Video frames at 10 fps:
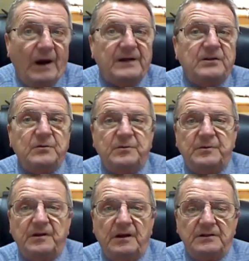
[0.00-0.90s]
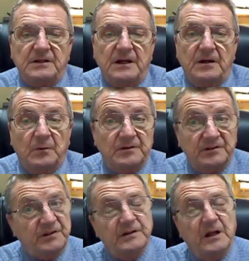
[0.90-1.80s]
Why did you select accounting? Well,
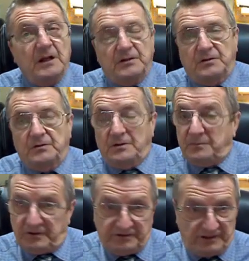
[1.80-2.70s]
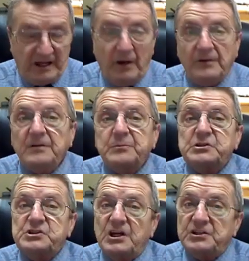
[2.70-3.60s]
they said because accounting, the
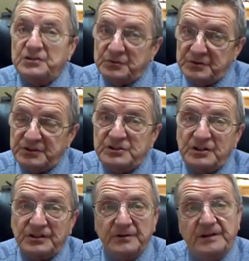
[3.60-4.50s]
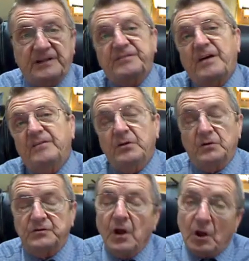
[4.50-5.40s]
projection strategically the next 5
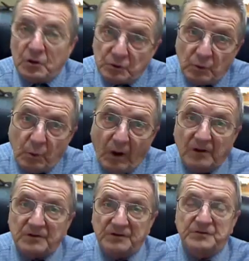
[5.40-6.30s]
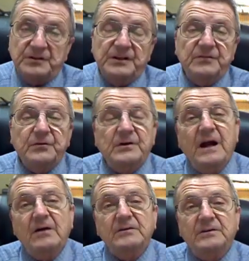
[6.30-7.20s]
years, you do well because there's a need for
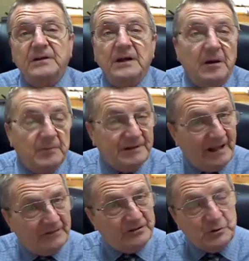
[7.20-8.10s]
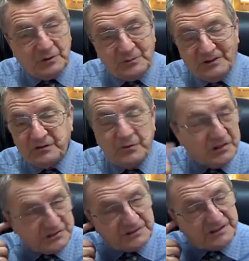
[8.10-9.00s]
accountants. But now the new
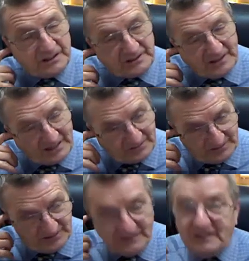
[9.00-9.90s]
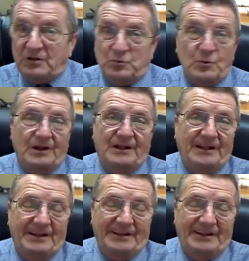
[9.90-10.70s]
administration has cut a lot of the what